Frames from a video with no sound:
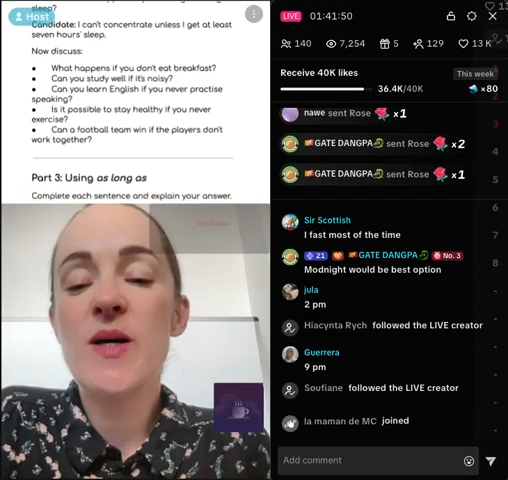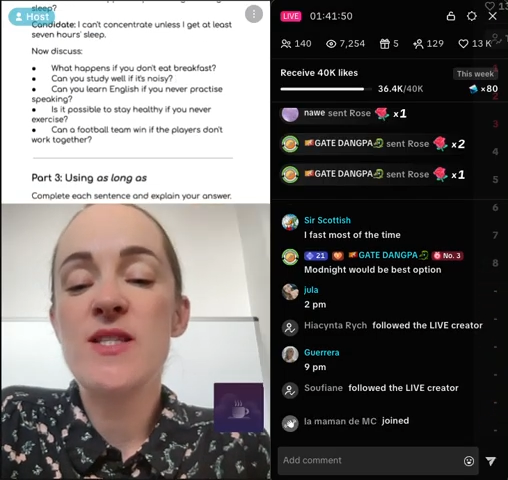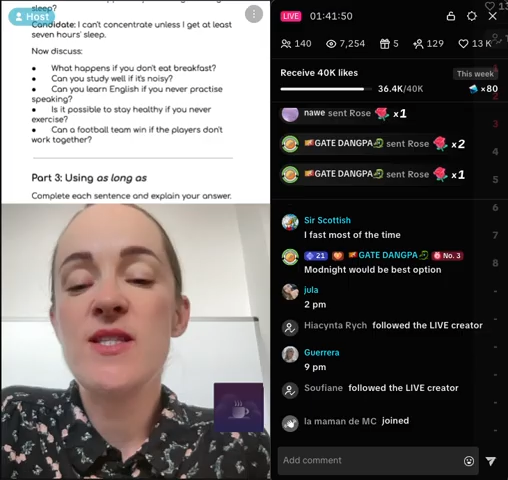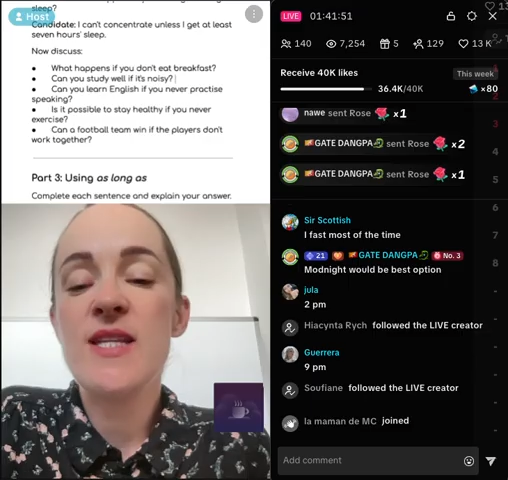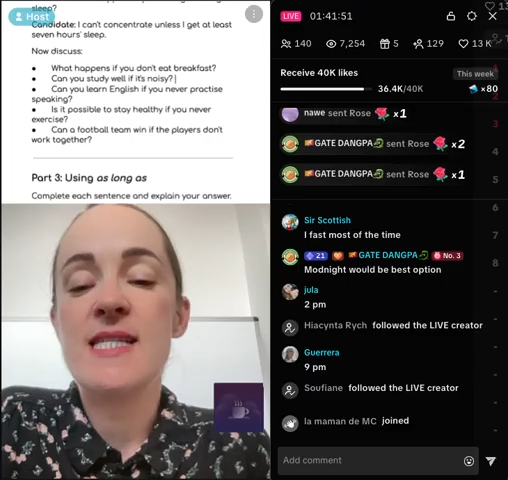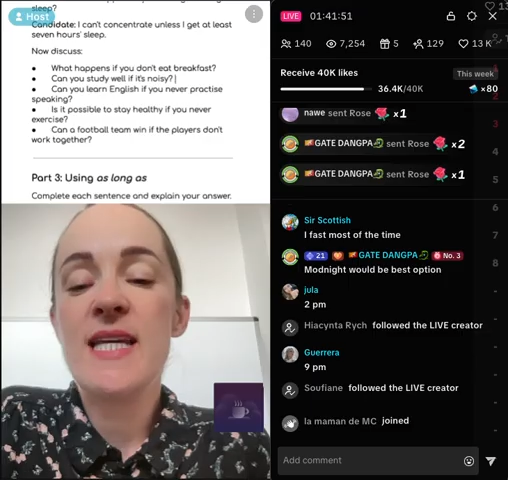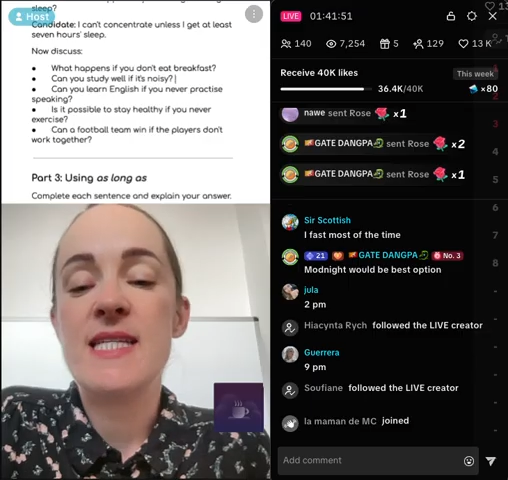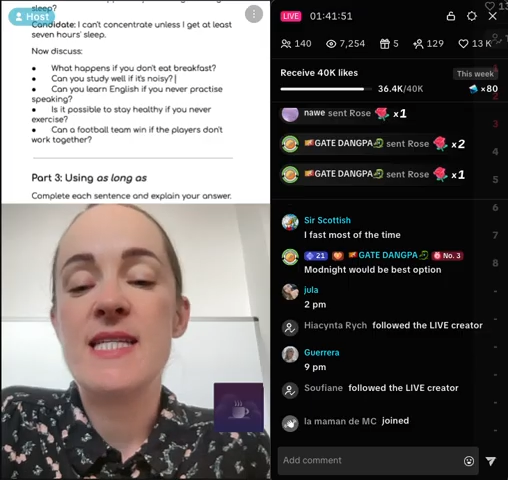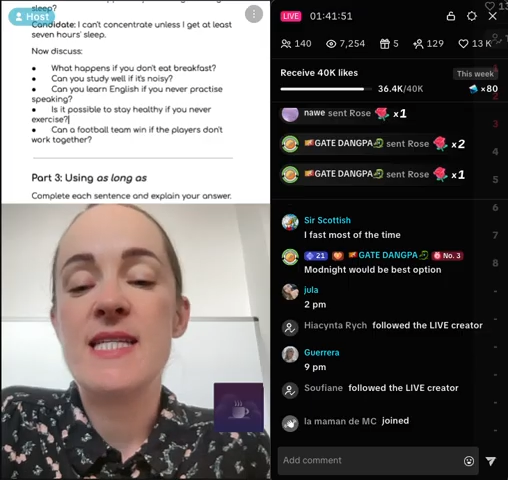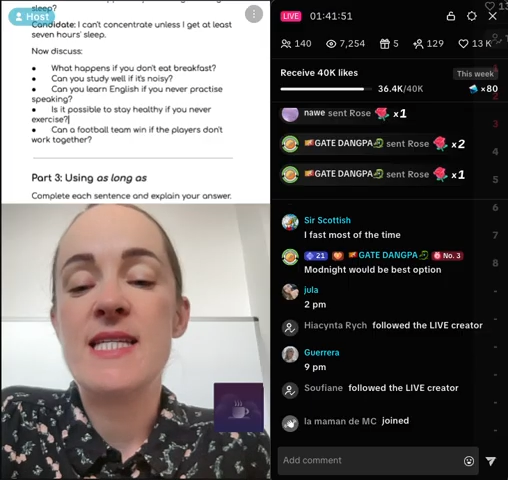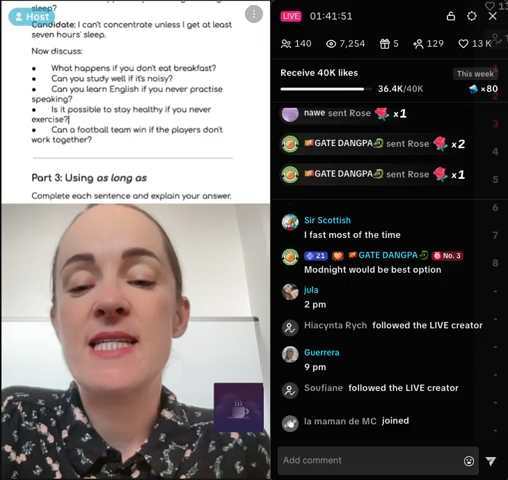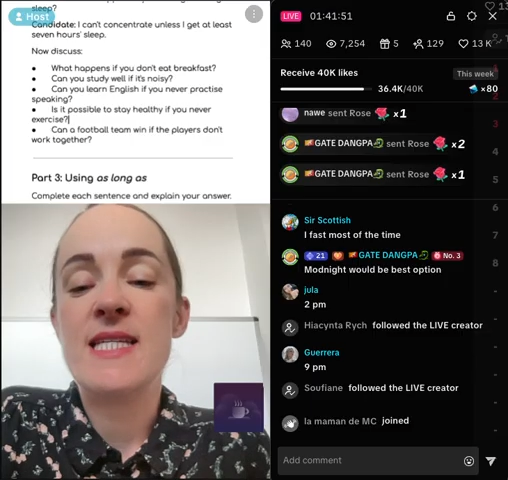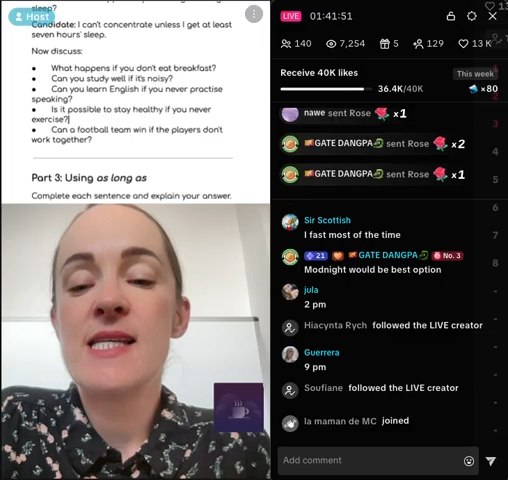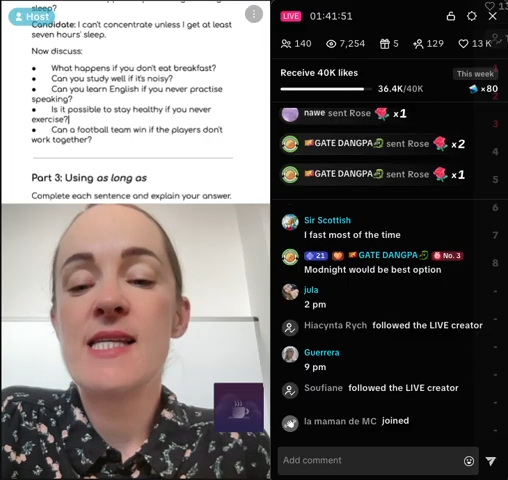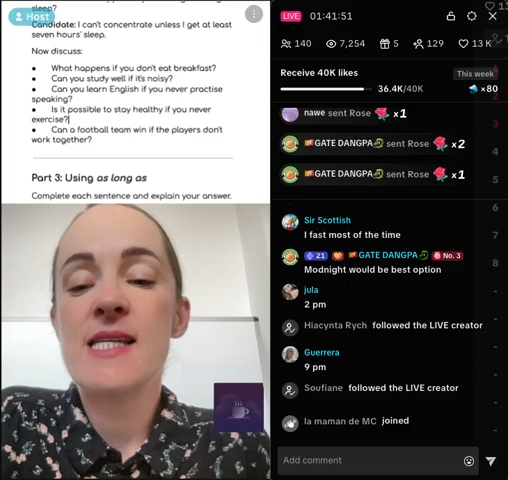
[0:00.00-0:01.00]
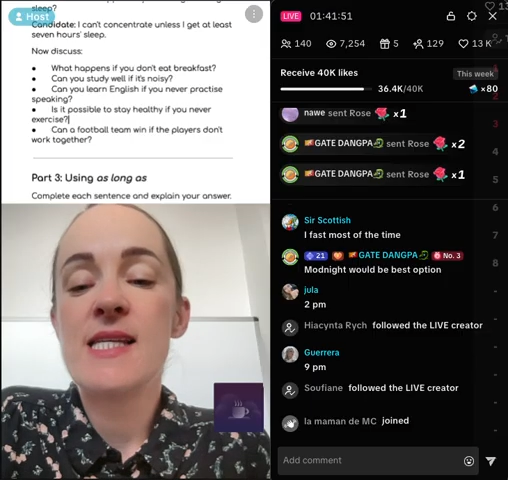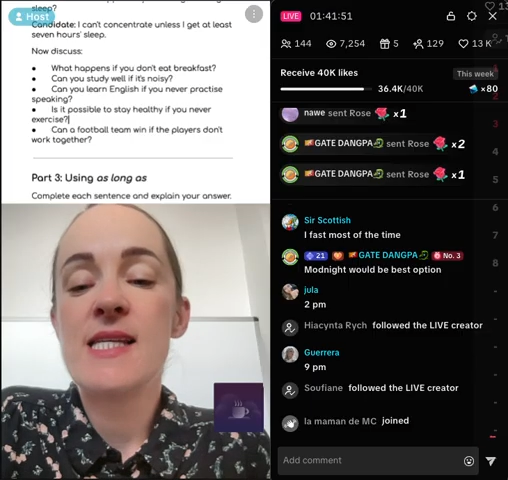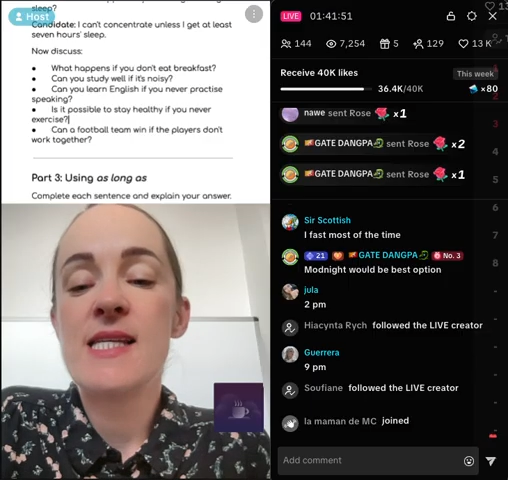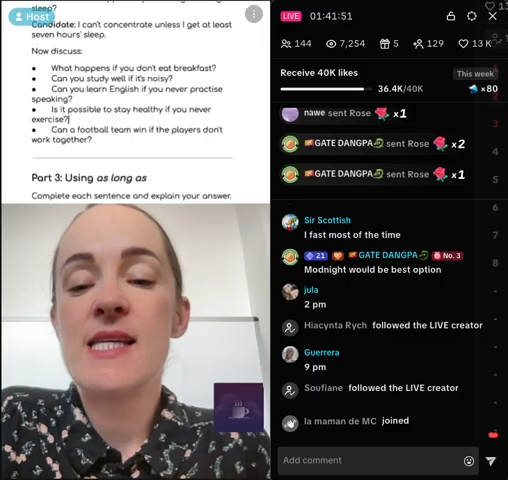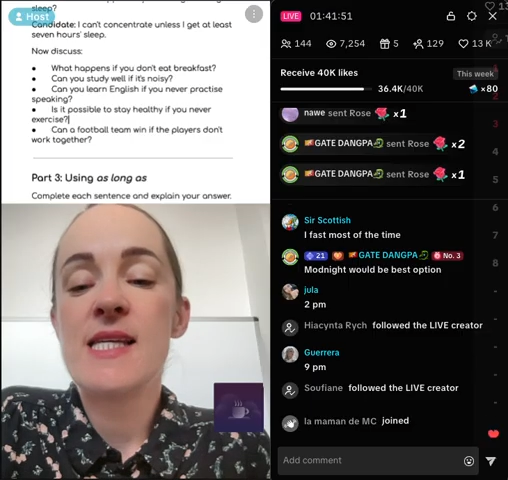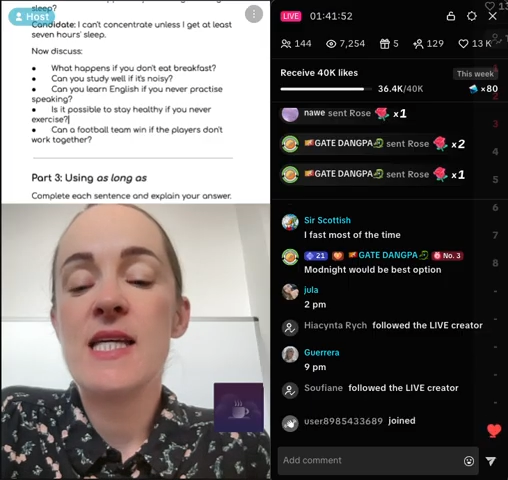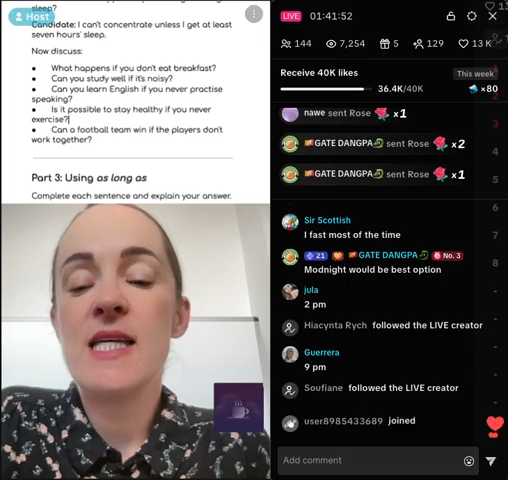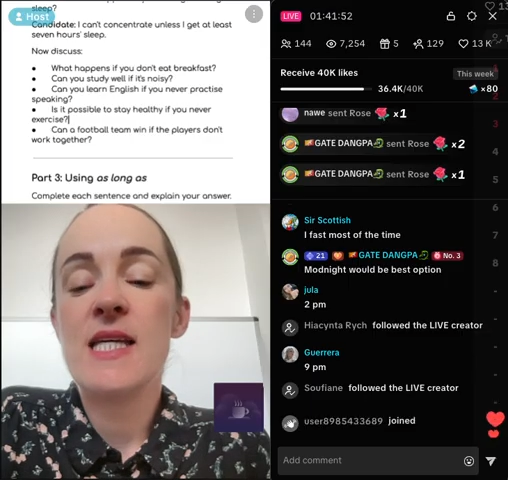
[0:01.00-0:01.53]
in your opinion, is